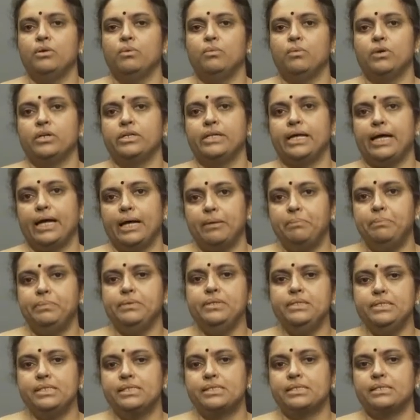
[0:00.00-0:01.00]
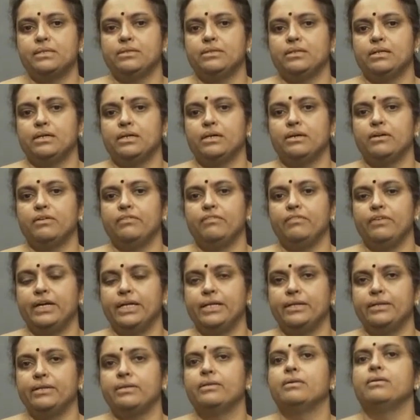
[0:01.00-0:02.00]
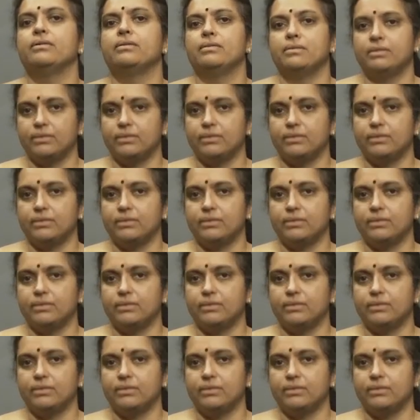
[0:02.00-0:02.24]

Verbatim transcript: What happens when